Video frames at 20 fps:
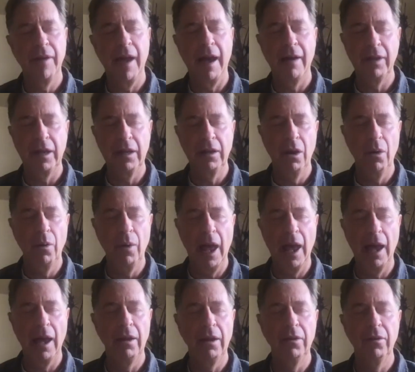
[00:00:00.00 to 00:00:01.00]
of having no
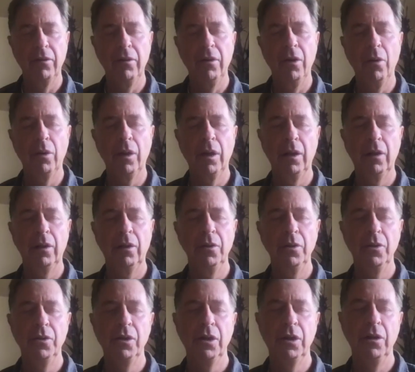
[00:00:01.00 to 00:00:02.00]
end, no
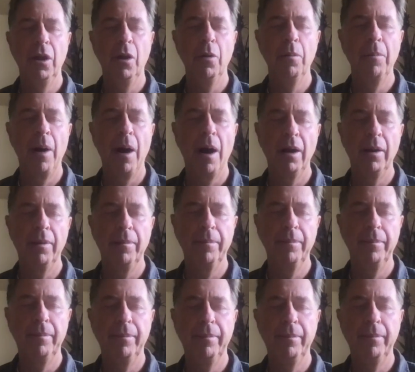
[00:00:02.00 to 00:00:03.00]
conclusion, no bottom.